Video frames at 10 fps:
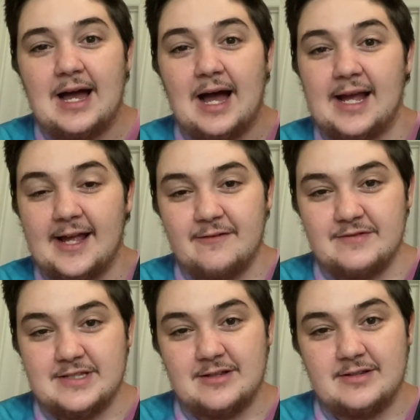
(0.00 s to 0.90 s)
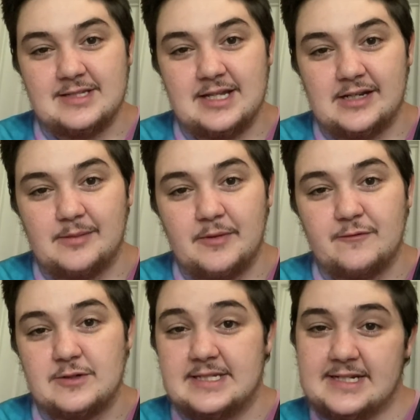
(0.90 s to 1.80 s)
I have this all set up
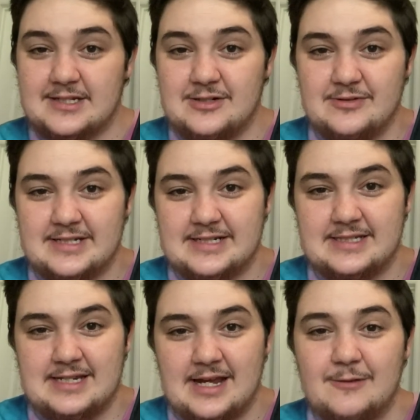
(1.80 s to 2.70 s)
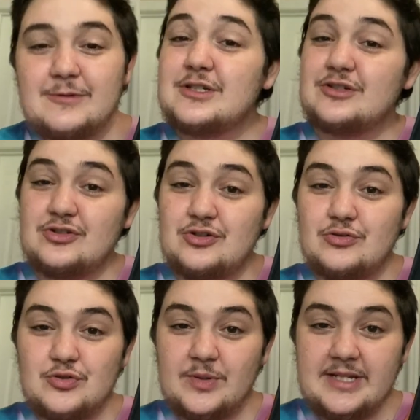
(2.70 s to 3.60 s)
for 626 Day, which is June
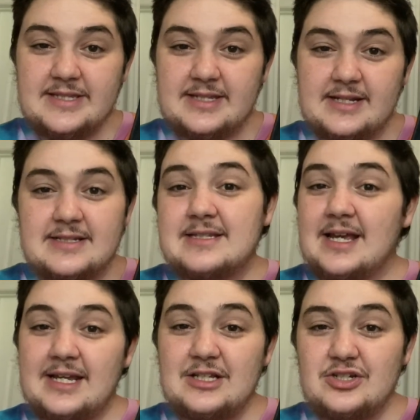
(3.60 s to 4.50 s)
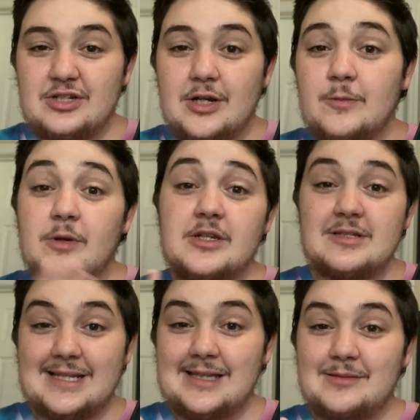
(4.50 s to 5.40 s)
26th, each year where you
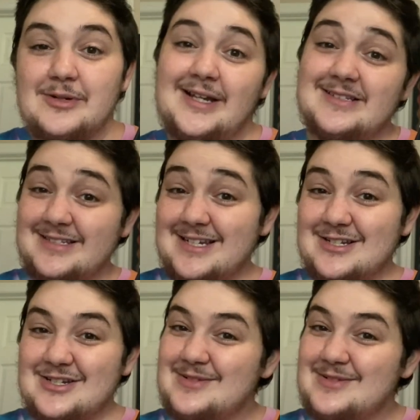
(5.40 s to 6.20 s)
celebrate Stitch.